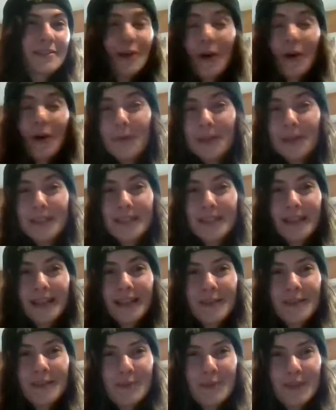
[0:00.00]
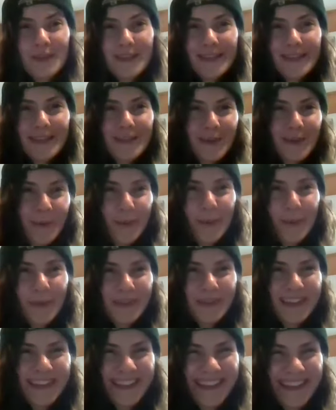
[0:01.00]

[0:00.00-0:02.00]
always sick because he's old.